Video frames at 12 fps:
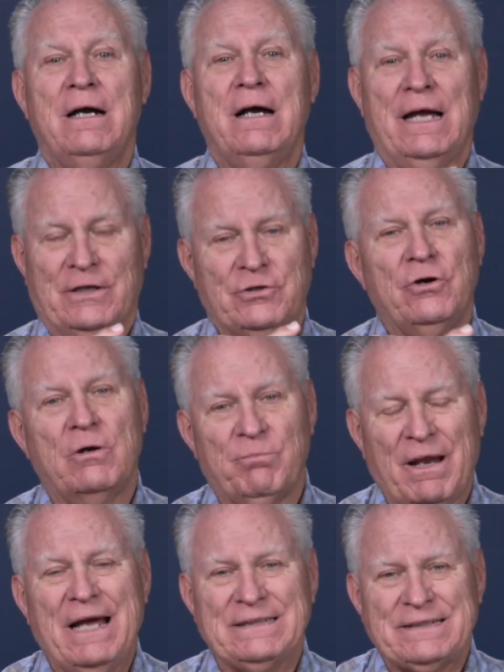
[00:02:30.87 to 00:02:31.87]
It took
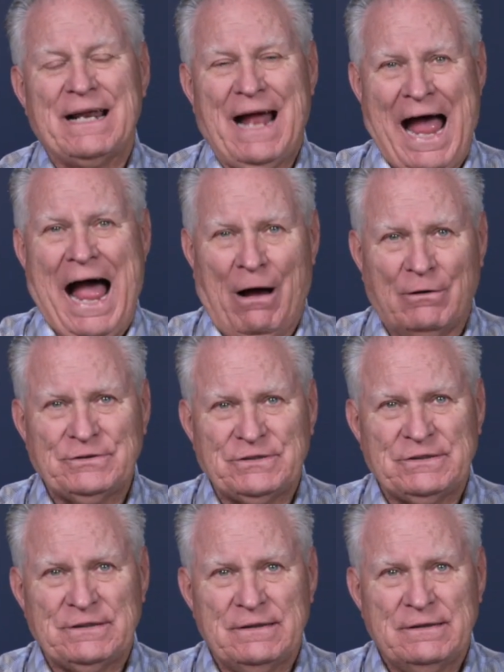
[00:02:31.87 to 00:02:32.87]
place in a
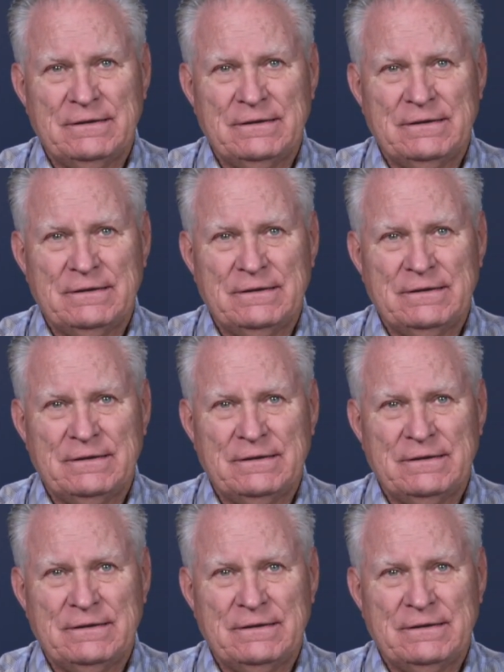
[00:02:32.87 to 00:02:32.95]
house.